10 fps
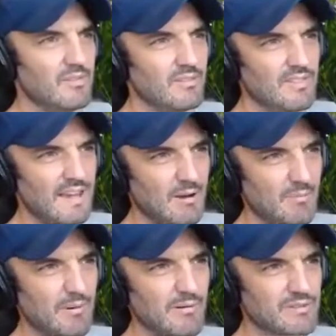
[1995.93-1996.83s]
that
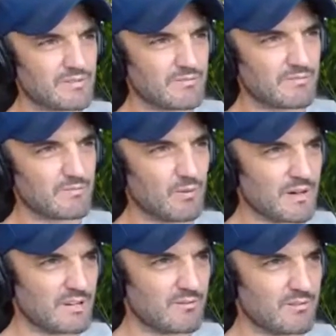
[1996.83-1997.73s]
approach of
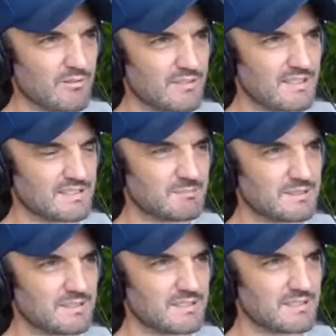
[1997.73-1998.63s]
working with your
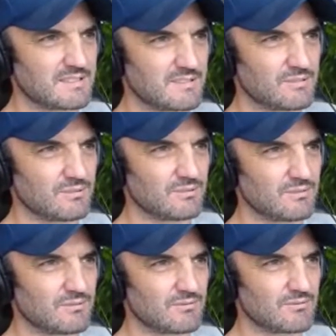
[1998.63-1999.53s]
customer to
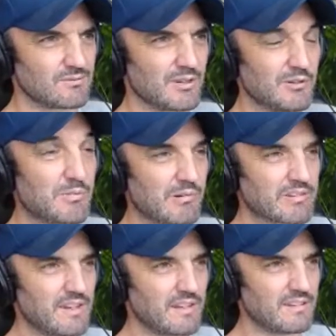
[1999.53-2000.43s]

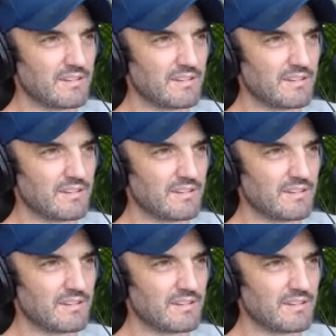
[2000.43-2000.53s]
co-present